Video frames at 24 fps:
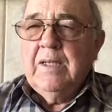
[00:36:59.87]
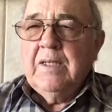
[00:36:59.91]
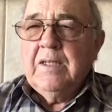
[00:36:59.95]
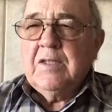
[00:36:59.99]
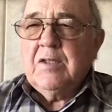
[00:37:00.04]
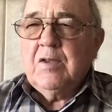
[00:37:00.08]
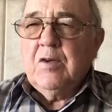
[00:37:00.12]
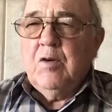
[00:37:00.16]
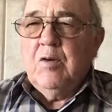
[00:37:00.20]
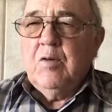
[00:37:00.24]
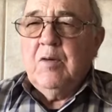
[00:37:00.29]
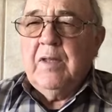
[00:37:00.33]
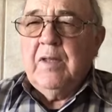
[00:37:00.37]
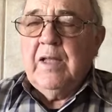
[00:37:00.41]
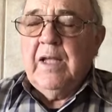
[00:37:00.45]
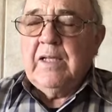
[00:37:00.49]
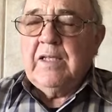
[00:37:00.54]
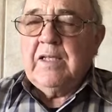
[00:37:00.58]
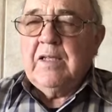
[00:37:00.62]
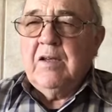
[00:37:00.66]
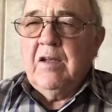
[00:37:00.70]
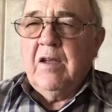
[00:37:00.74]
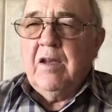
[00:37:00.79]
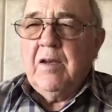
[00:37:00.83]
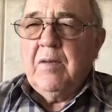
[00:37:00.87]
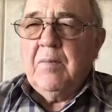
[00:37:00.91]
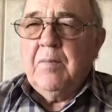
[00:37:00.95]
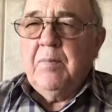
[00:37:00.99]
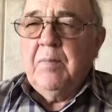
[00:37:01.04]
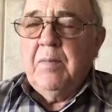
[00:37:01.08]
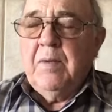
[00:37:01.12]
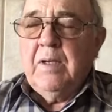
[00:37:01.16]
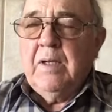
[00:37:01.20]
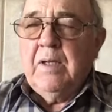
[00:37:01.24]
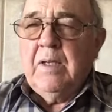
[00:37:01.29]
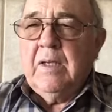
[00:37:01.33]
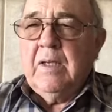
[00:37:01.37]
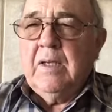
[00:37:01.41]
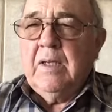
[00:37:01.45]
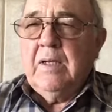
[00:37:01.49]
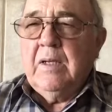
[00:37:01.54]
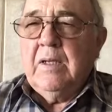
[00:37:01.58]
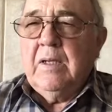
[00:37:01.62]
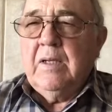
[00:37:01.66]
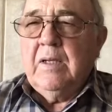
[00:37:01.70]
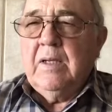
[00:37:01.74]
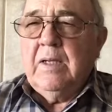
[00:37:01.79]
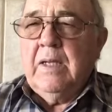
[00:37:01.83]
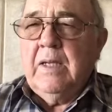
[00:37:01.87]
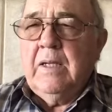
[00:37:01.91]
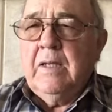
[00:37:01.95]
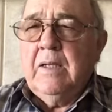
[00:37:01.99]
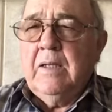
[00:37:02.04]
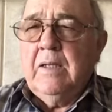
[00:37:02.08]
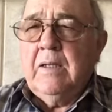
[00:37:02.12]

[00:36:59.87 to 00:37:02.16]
so that's not an